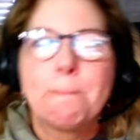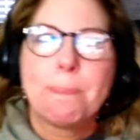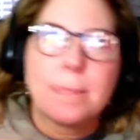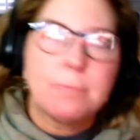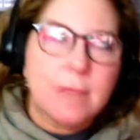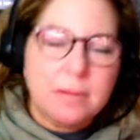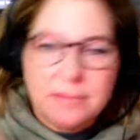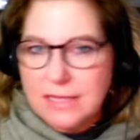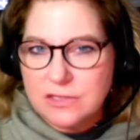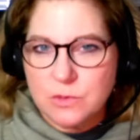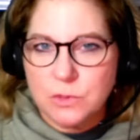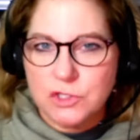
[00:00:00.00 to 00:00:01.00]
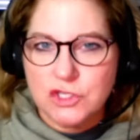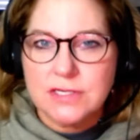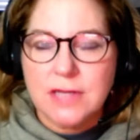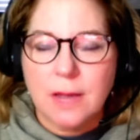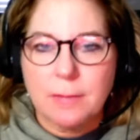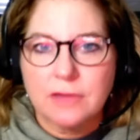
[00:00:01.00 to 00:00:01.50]
maybe that's where she's
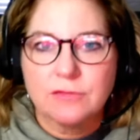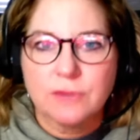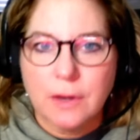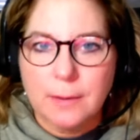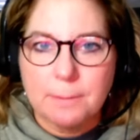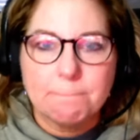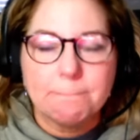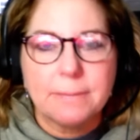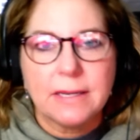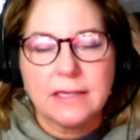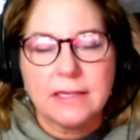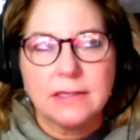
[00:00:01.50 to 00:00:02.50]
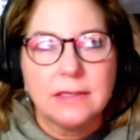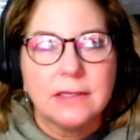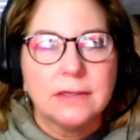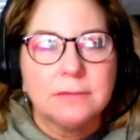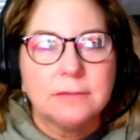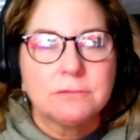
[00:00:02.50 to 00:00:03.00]
coming from. But
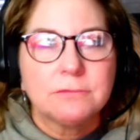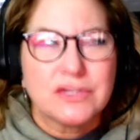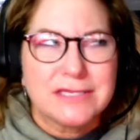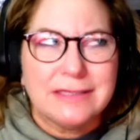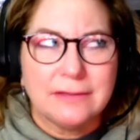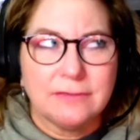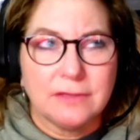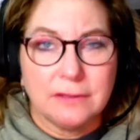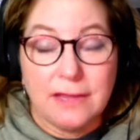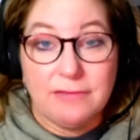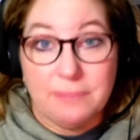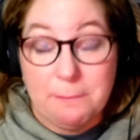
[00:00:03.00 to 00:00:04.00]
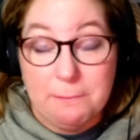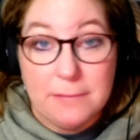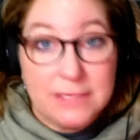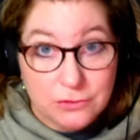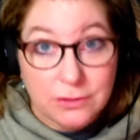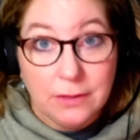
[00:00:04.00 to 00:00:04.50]
Christine lived a life of
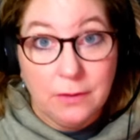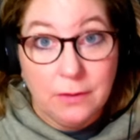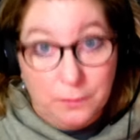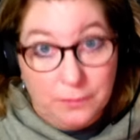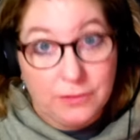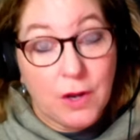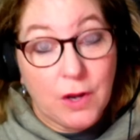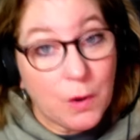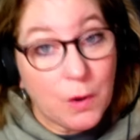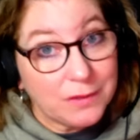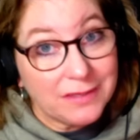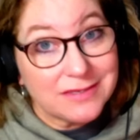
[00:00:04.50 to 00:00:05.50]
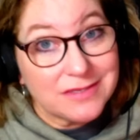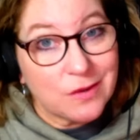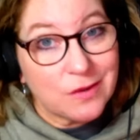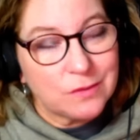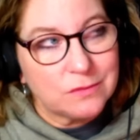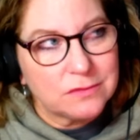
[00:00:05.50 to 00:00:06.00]
misery with Cody.
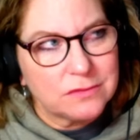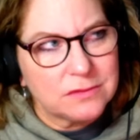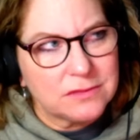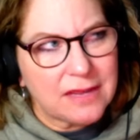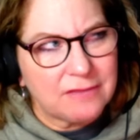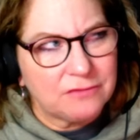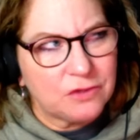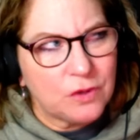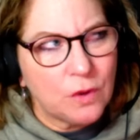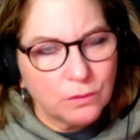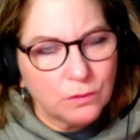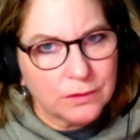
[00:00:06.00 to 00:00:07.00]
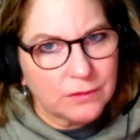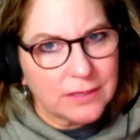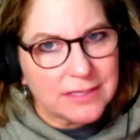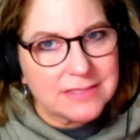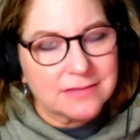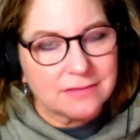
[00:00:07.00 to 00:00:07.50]
So to have no
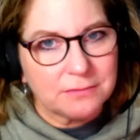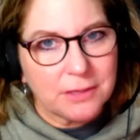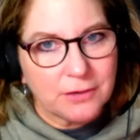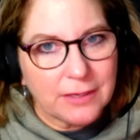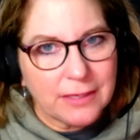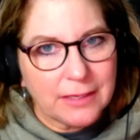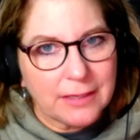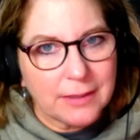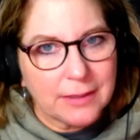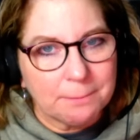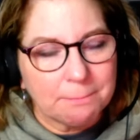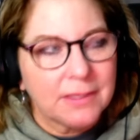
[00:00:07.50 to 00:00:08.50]
regrets of marrying him,